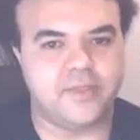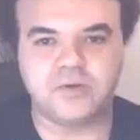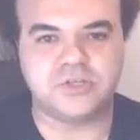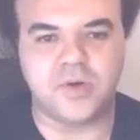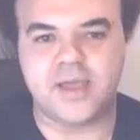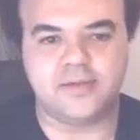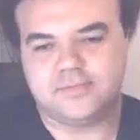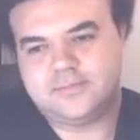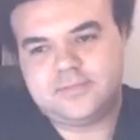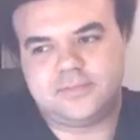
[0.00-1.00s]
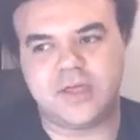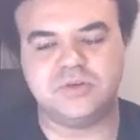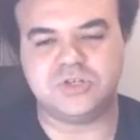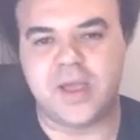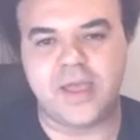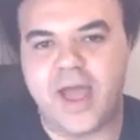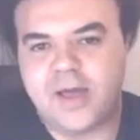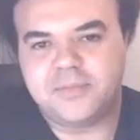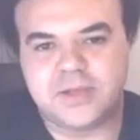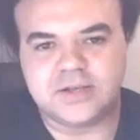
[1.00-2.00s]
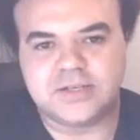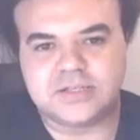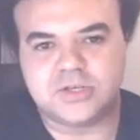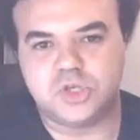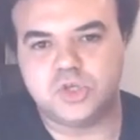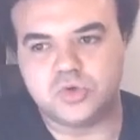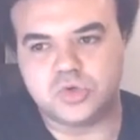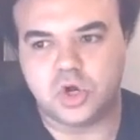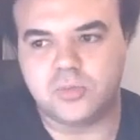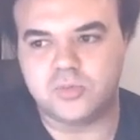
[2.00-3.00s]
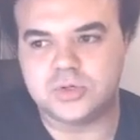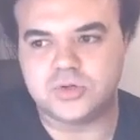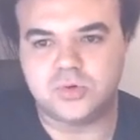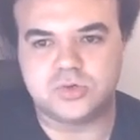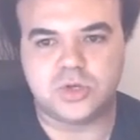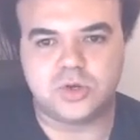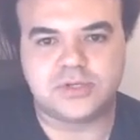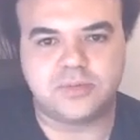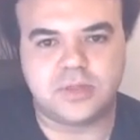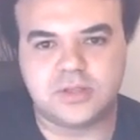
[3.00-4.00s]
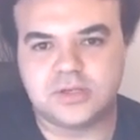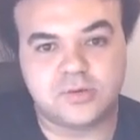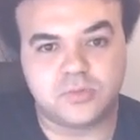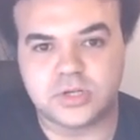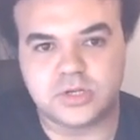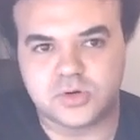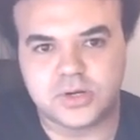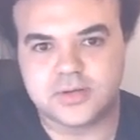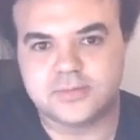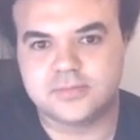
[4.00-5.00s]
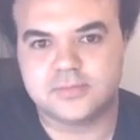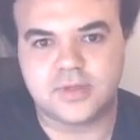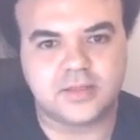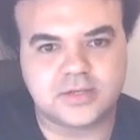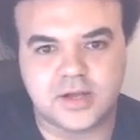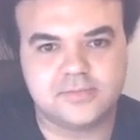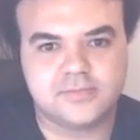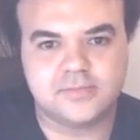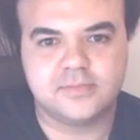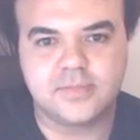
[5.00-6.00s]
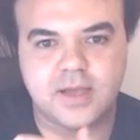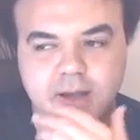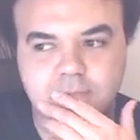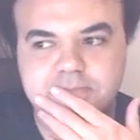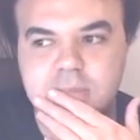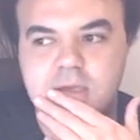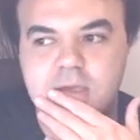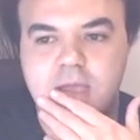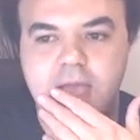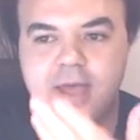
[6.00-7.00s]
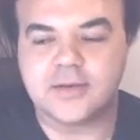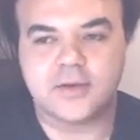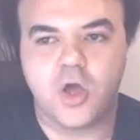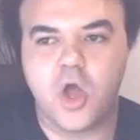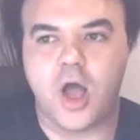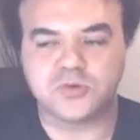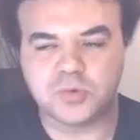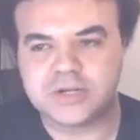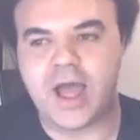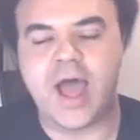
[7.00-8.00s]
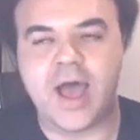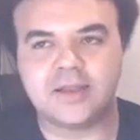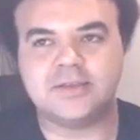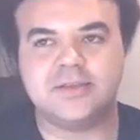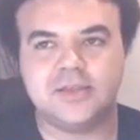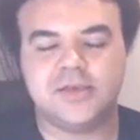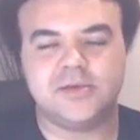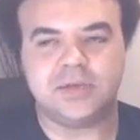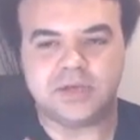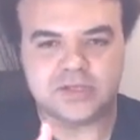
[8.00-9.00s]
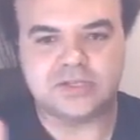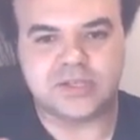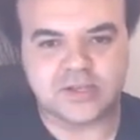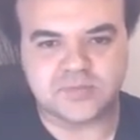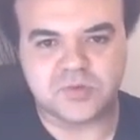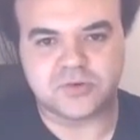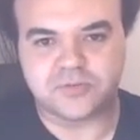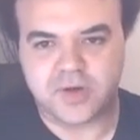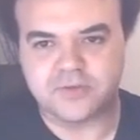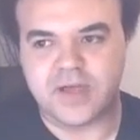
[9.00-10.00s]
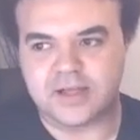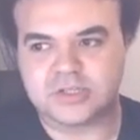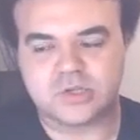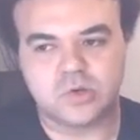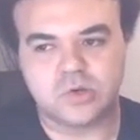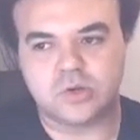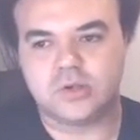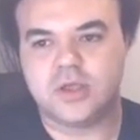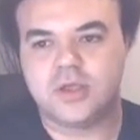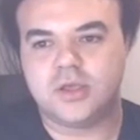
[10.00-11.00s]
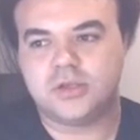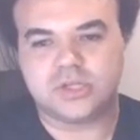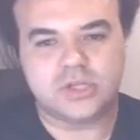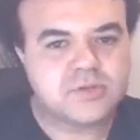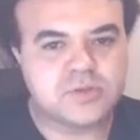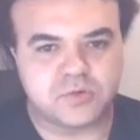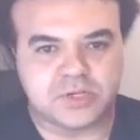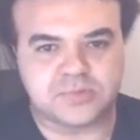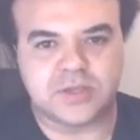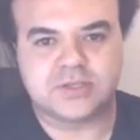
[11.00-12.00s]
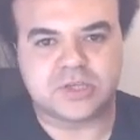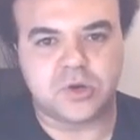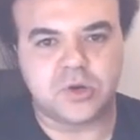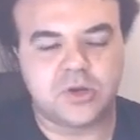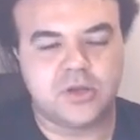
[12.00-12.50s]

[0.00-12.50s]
was your way out, because your job was also something that didn't bring you joy at the time. And I just wanted to add, because Jana's a mutual friend of ours too, she lives in Brisbane. So